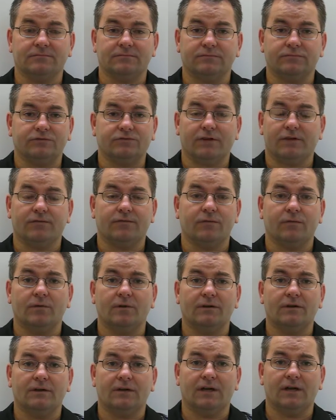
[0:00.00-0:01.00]

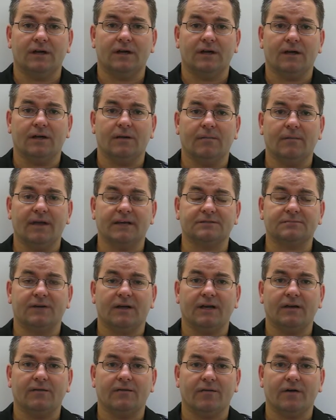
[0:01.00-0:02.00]
straightforward,
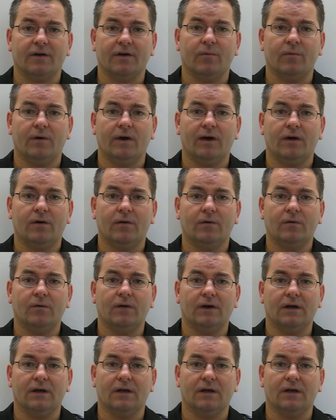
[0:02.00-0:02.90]
explained very well,